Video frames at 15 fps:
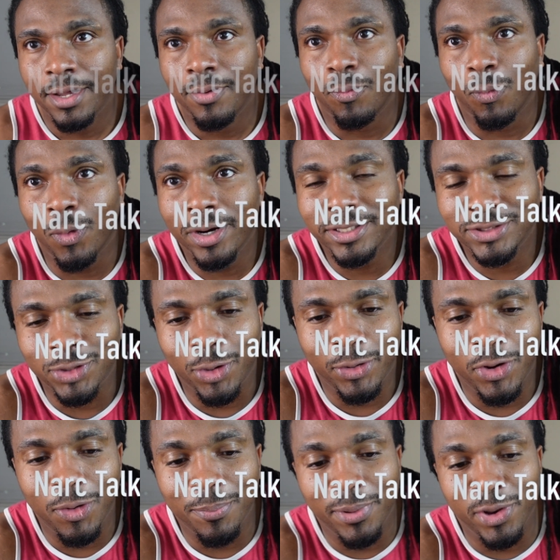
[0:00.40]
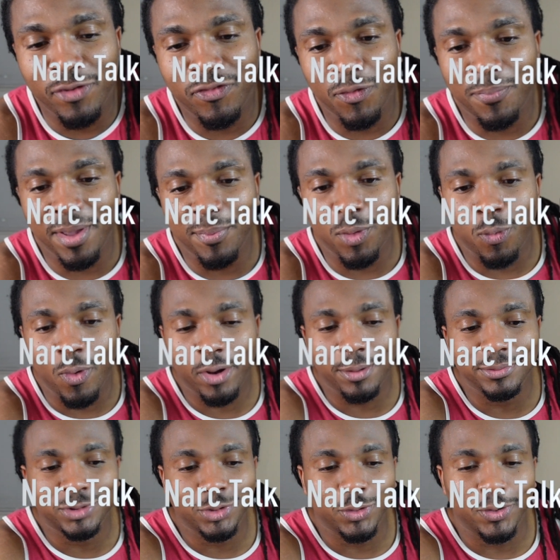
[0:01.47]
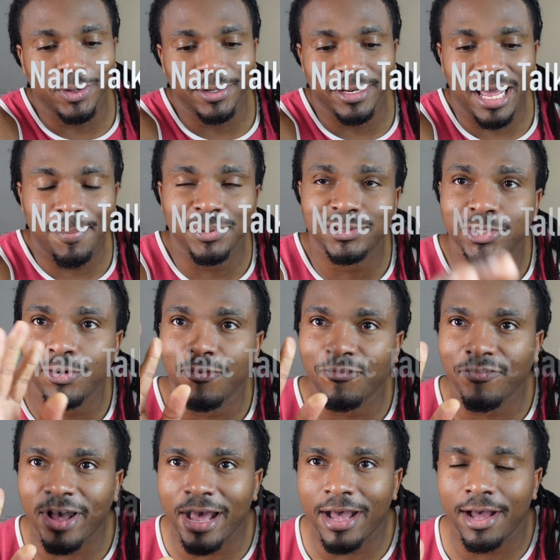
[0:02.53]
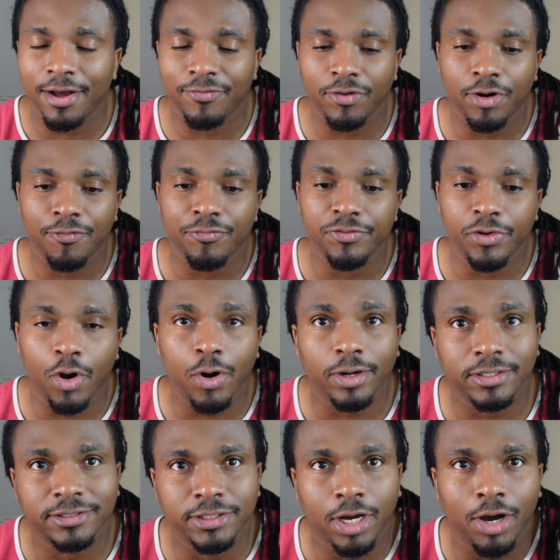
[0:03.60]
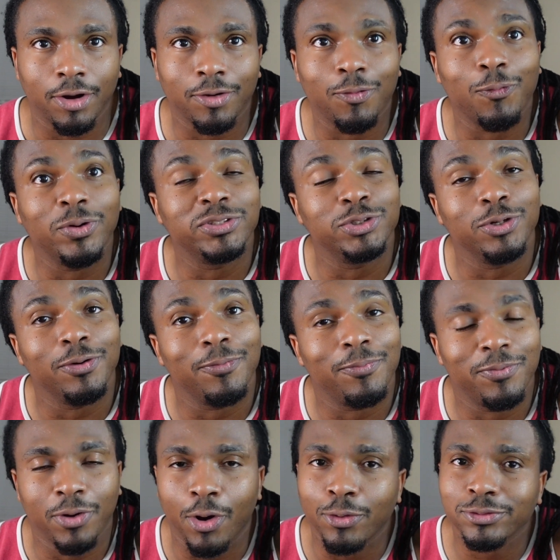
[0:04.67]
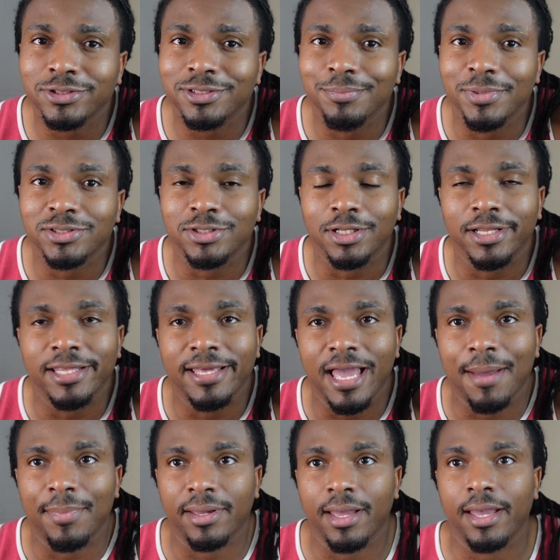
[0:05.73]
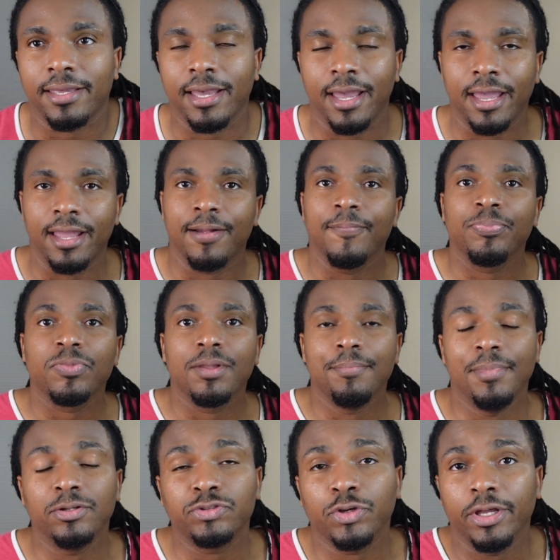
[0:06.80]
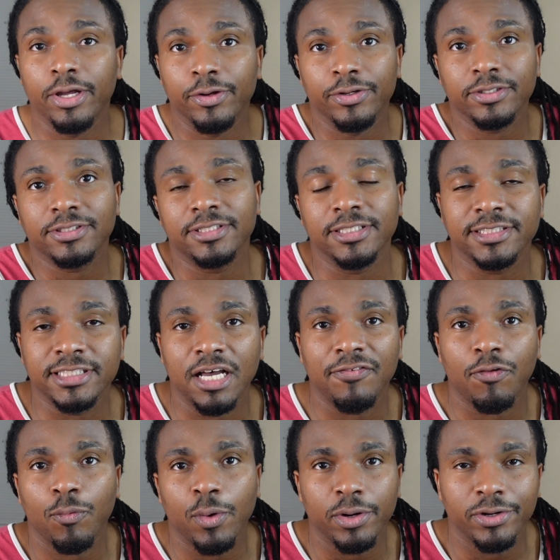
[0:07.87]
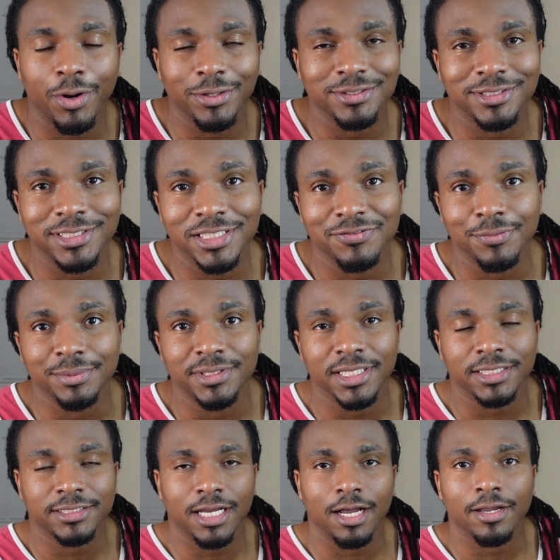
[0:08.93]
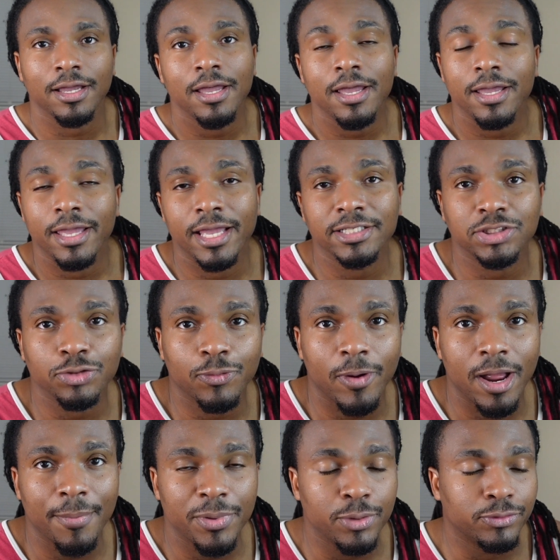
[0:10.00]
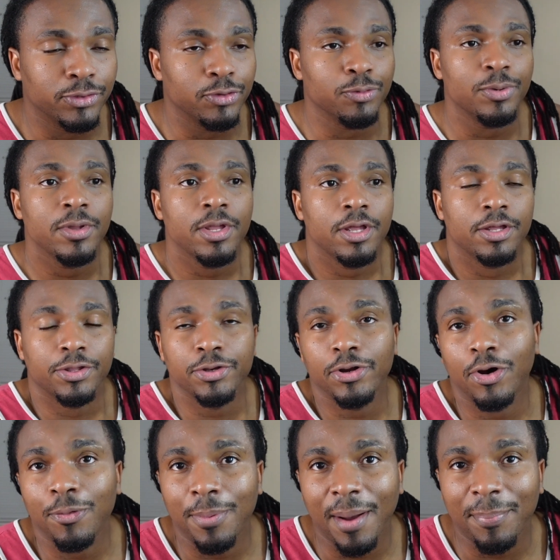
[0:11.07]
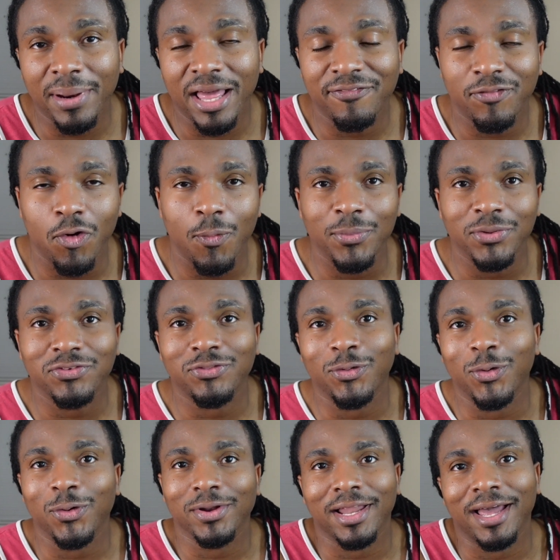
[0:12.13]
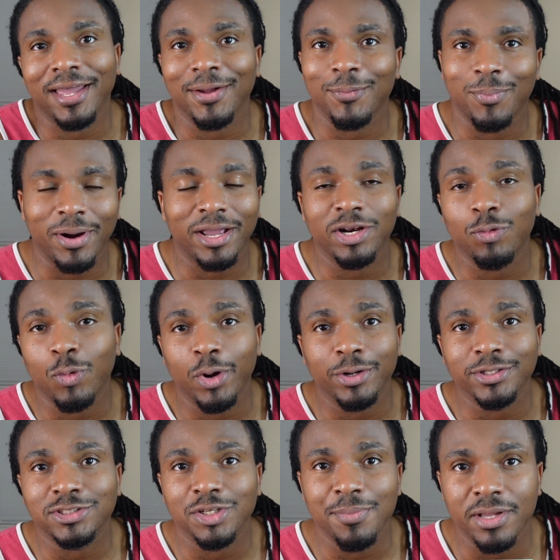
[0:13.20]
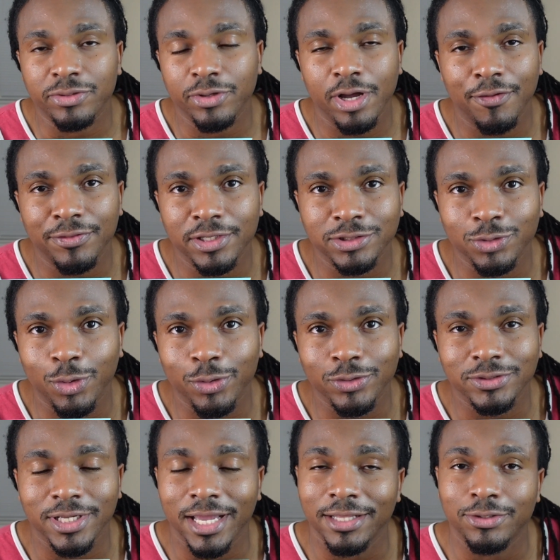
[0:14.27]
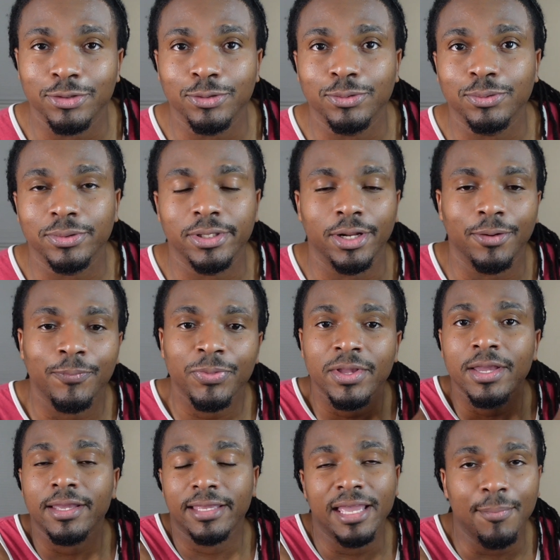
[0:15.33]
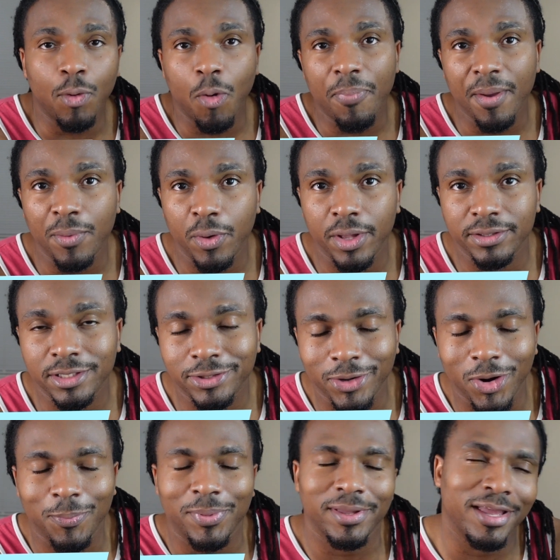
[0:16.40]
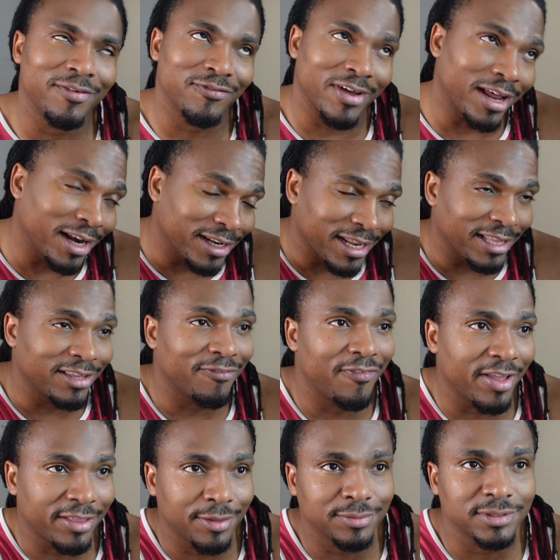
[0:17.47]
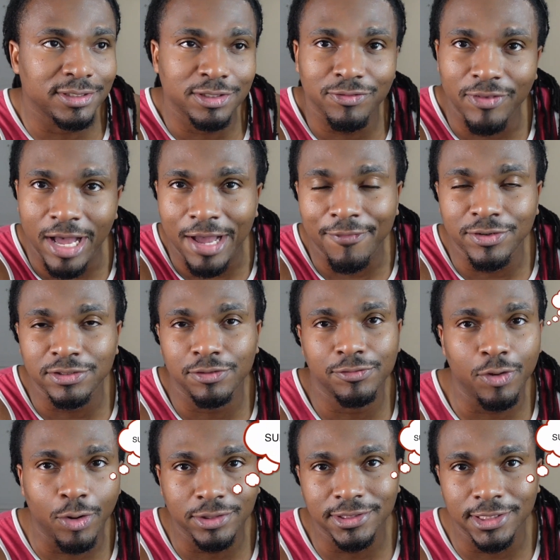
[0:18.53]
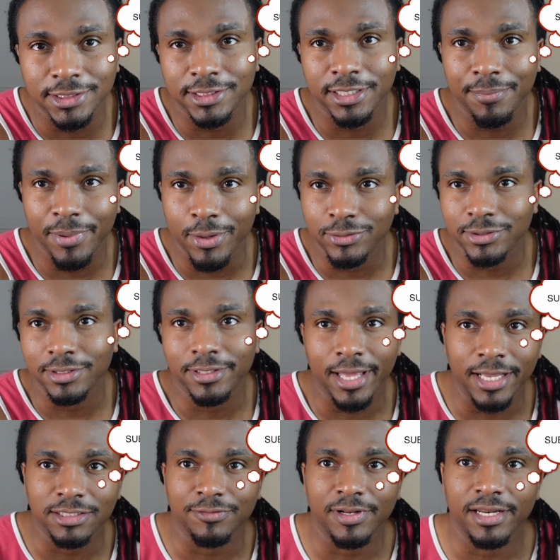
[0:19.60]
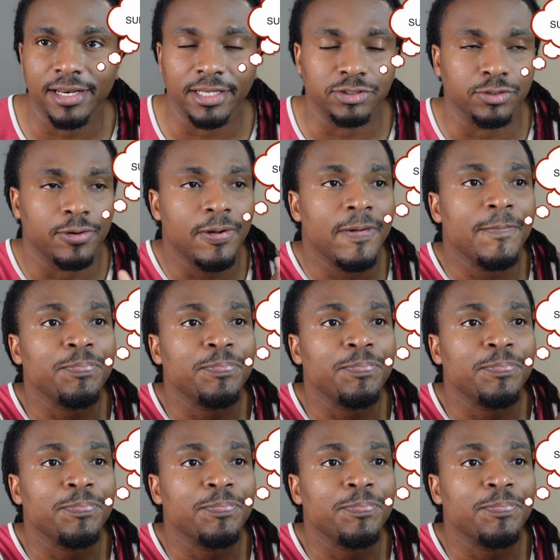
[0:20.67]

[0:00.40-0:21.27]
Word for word: What is going on, beautiful people? Welcome to uh, episode five of NARC Talk with your host, Mr. Lee Hammock, aka Mental Healness, the Self Aware Narcissist from TikTok, Instagram, YouTube. You know, my platform is for like bringing awareness to mental health disorders and to, you know, get more people into therapy and validate the victims and survivors of narcissistic abuse and things of that nature.